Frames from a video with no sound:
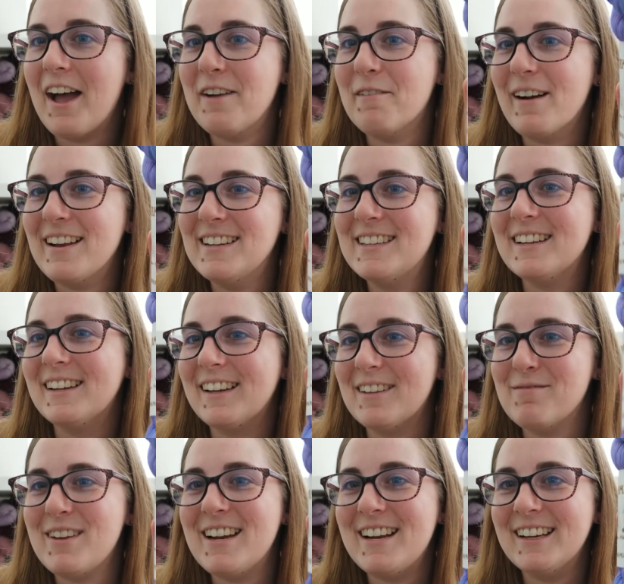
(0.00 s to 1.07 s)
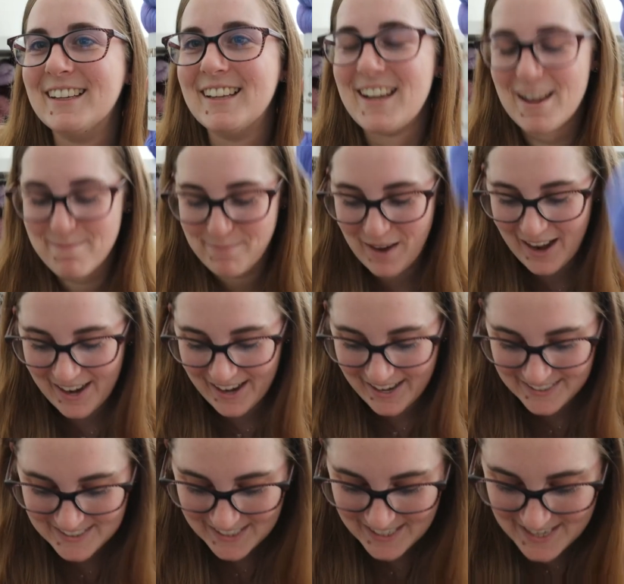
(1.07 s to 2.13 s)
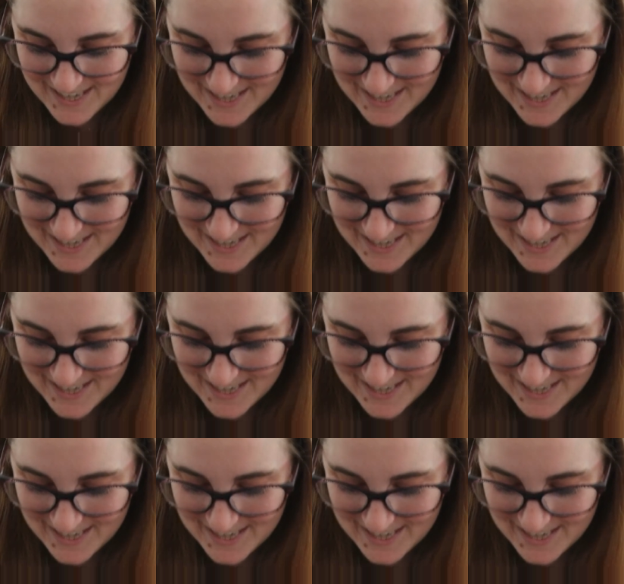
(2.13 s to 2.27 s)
I went immediately and bought it.